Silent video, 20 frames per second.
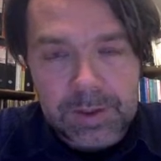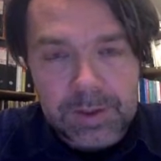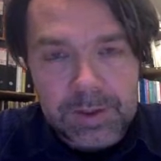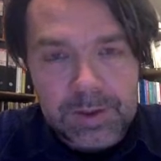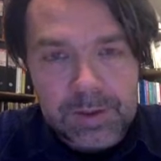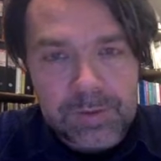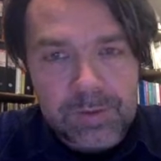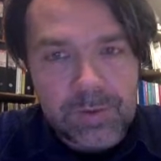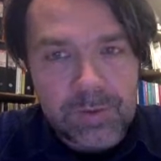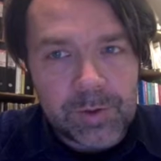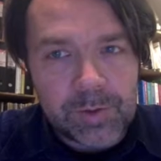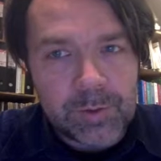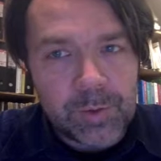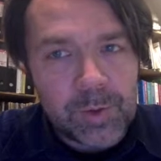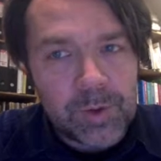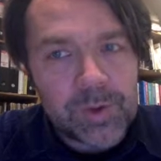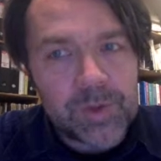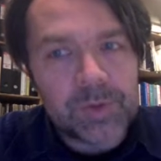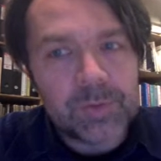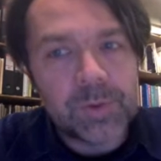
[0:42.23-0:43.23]
is very
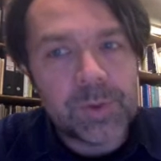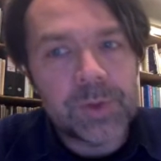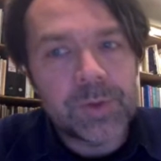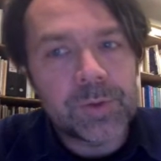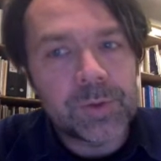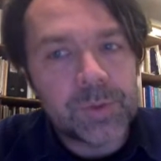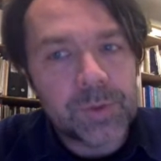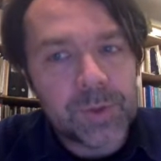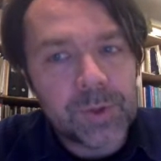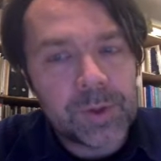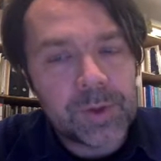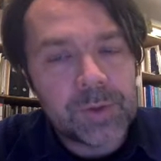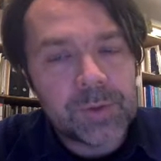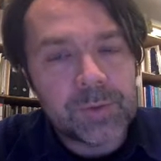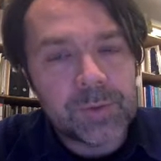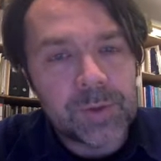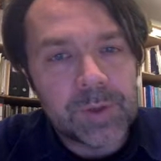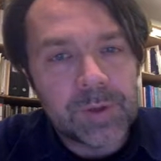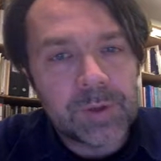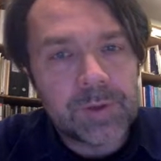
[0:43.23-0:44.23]
important when you work
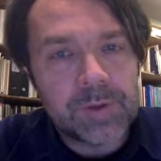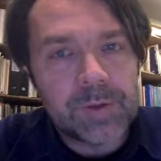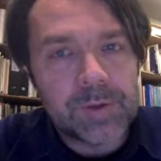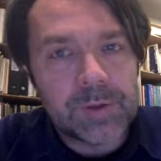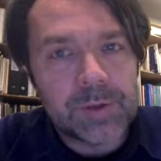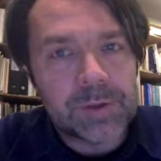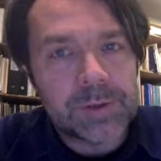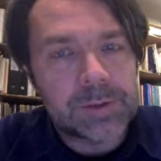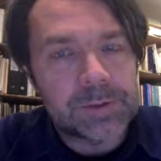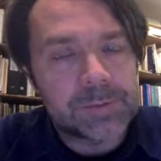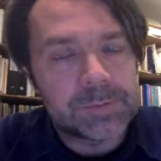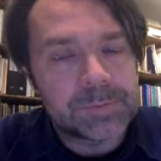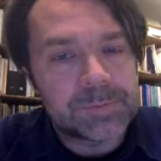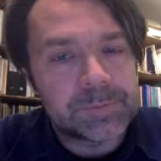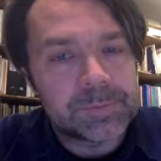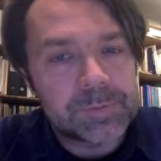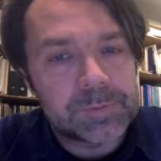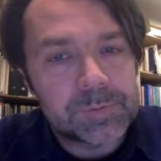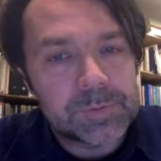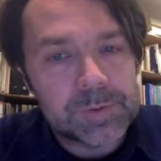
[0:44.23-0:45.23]
with
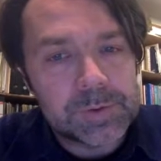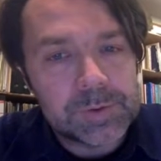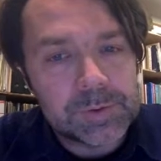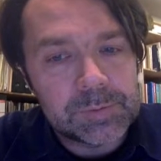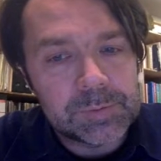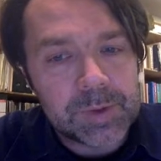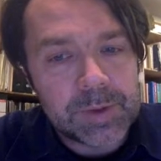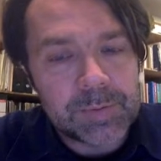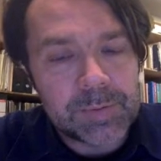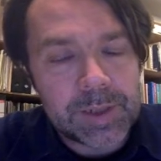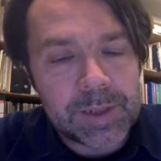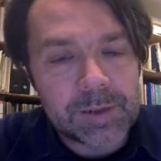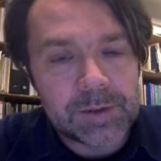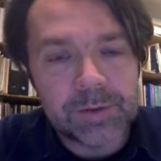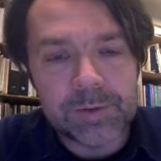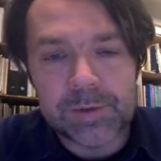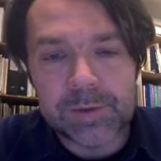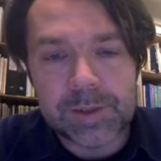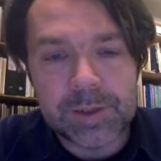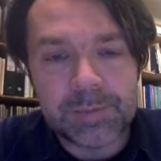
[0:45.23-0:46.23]

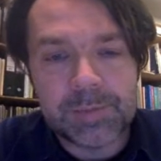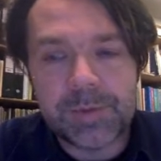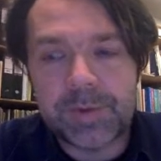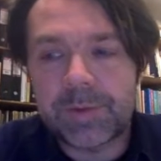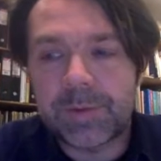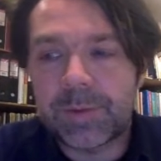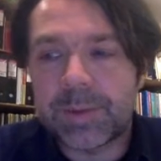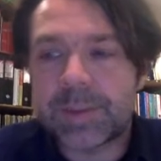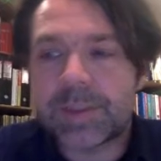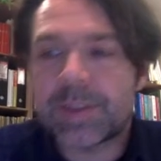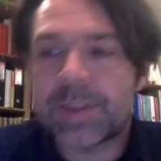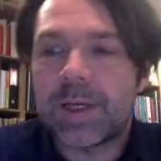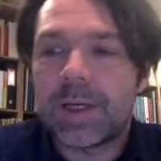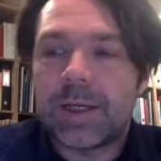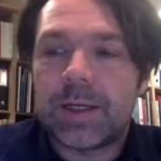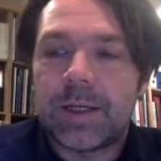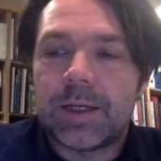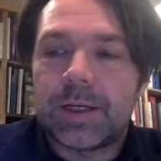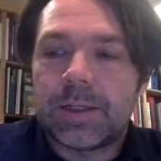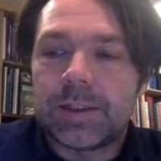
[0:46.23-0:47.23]
mathematical experiments,
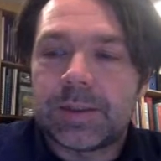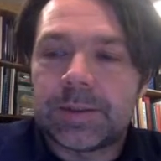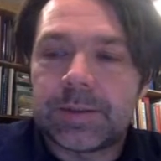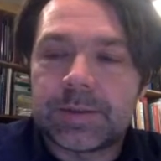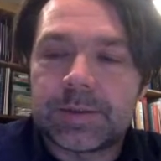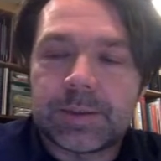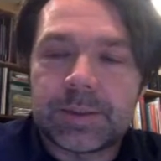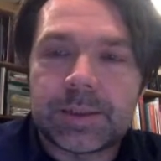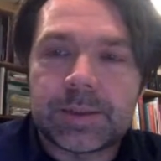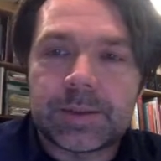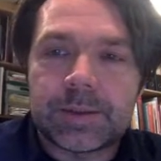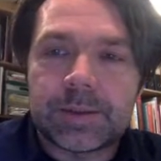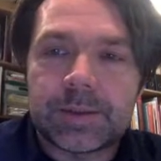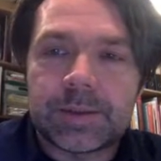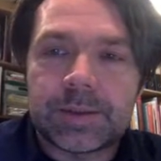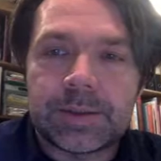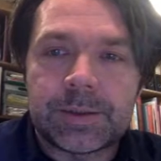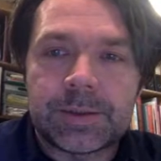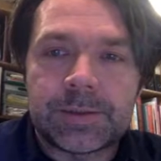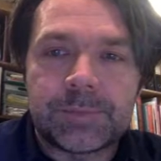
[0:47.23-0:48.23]
is that
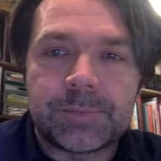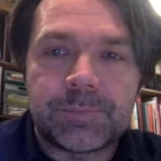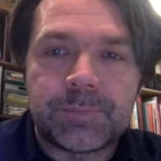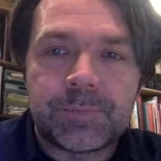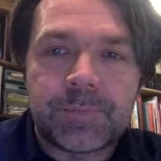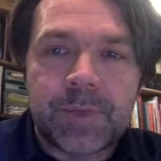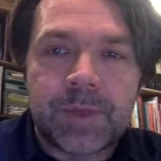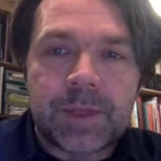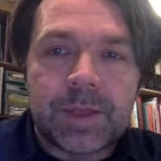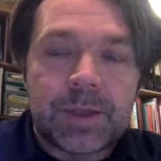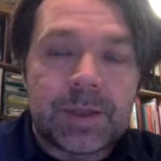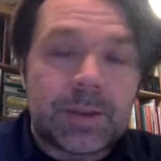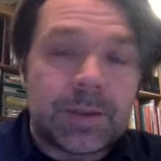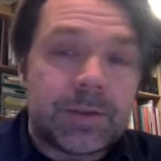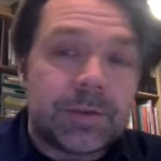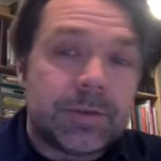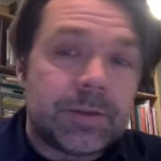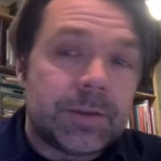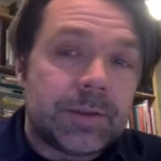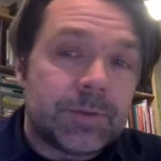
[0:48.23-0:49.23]

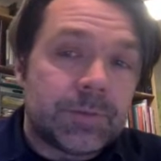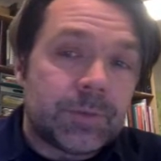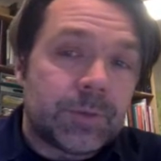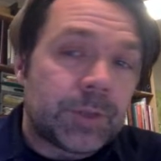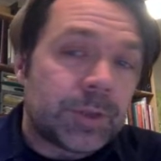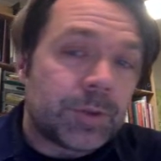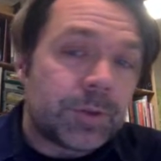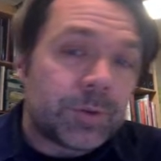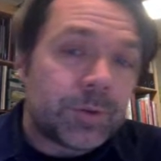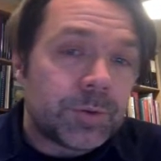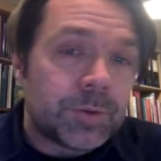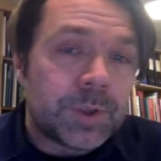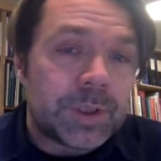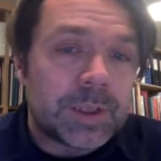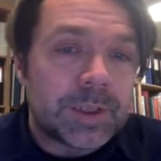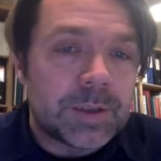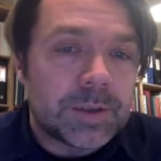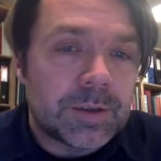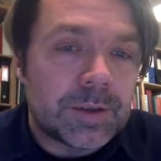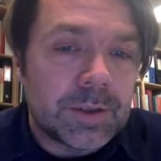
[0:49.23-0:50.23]
when you're
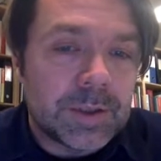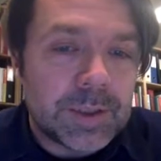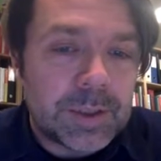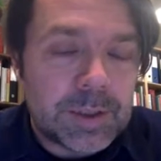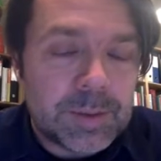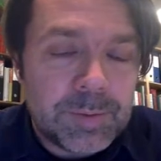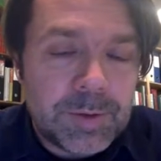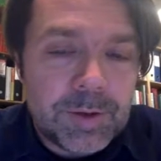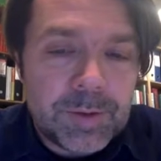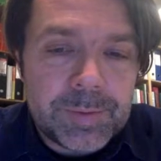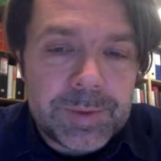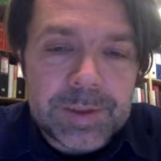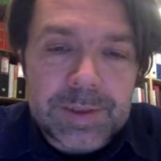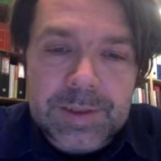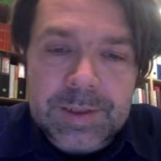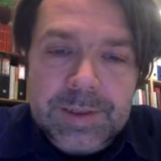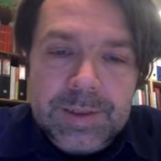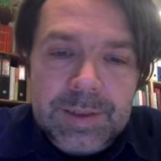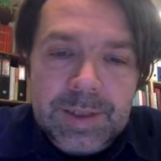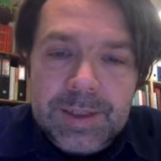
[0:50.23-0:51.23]
doing an experiment,
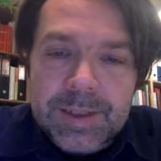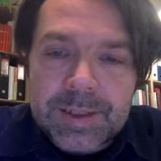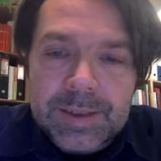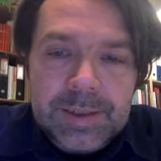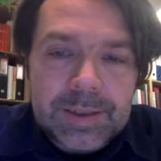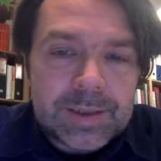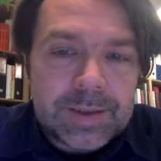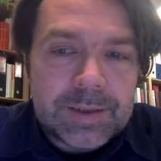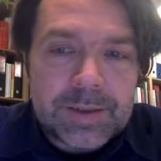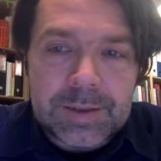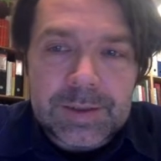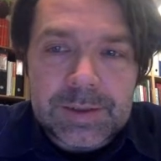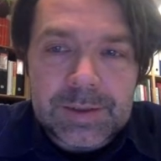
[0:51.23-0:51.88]
it's like